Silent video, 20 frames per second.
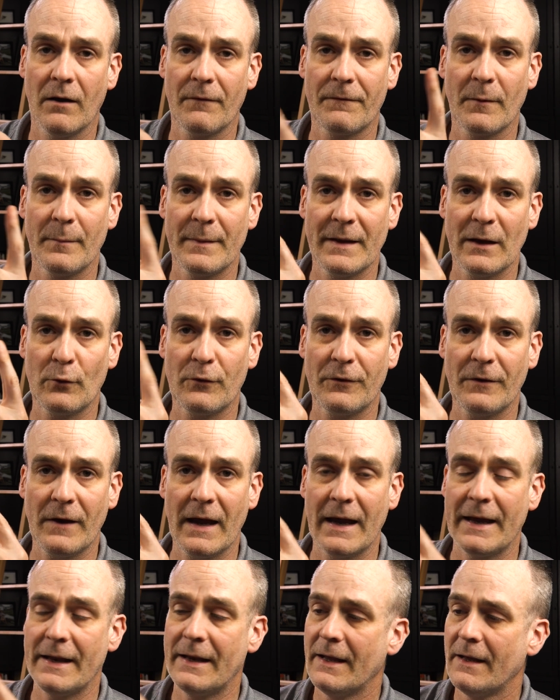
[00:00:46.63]
from the
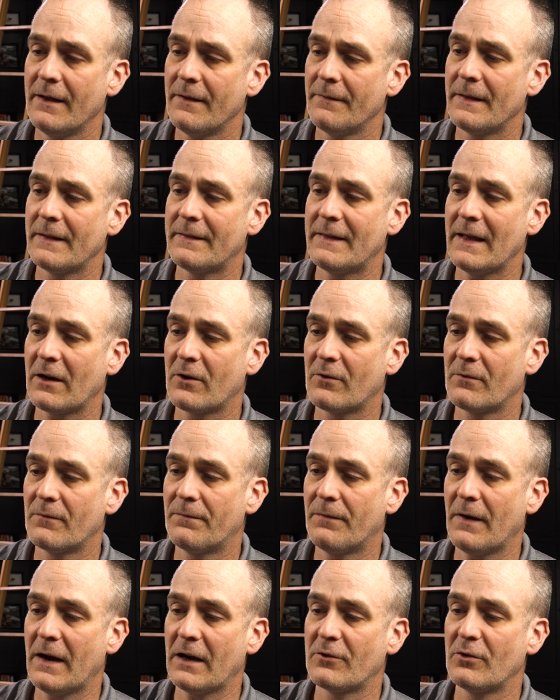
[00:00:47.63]
outside that
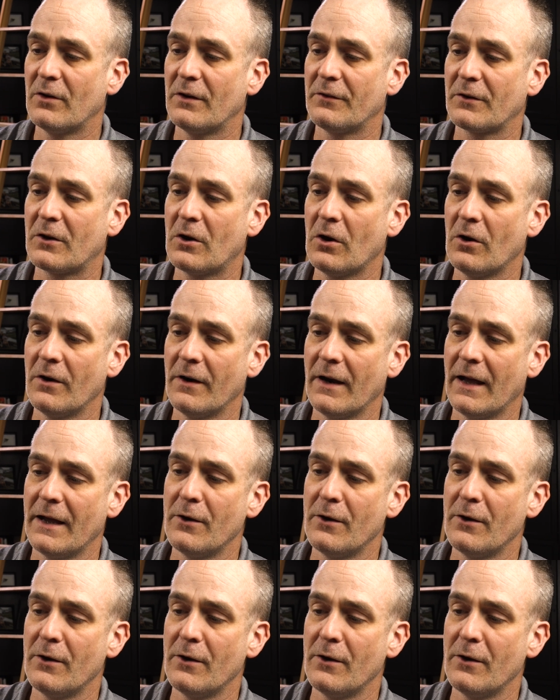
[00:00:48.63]
fracture has occurred.